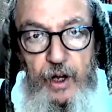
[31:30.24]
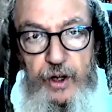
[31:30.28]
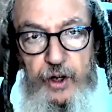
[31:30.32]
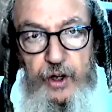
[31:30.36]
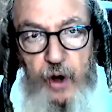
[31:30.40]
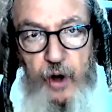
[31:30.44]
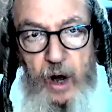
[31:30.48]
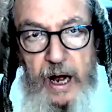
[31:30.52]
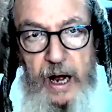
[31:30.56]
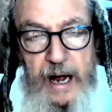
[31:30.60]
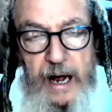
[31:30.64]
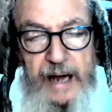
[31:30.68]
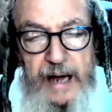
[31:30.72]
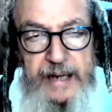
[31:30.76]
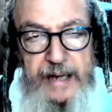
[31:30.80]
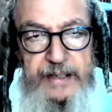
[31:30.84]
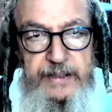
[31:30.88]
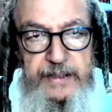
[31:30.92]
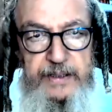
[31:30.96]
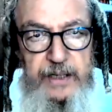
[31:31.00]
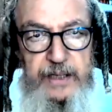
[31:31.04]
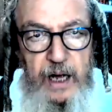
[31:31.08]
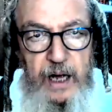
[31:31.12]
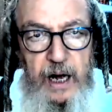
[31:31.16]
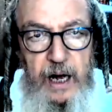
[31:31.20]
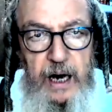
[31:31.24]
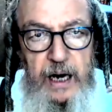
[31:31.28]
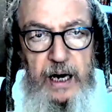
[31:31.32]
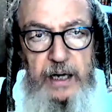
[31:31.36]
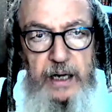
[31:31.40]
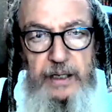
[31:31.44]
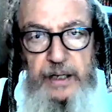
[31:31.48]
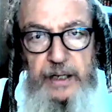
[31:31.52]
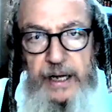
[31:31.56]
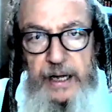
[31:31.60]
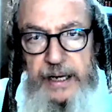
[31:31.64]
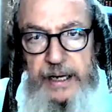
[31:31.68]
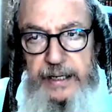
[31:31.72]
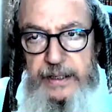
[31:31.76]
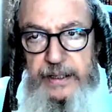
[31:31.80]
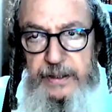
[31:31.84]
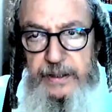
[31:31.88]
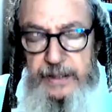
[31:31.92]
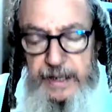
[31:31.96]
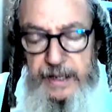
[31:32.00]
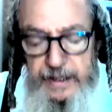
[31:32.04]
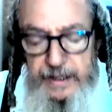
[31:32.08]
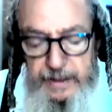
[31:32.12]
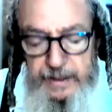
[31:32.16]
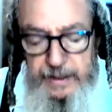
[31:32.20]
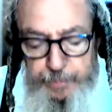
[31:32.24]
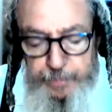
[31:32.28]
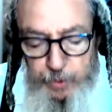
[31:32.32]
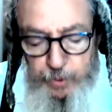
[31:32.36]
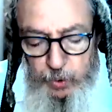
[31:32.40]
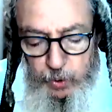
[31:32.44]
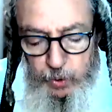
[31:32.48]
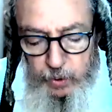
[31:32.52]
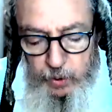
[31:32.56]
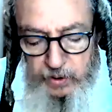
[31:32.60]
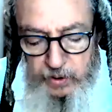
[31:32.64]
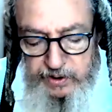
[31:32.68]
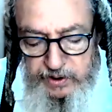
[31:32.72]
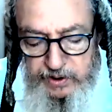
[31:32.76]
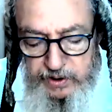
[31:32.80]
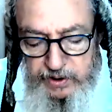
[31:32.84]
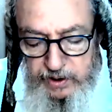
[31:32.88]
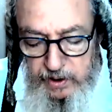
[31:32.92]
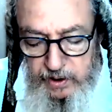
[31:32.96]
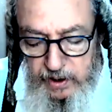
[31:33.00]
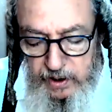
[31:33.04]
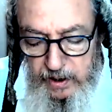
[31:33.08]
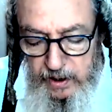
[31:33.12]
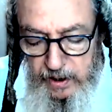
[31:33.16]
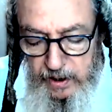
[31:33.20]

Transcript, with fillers: Your eyes are like like pools,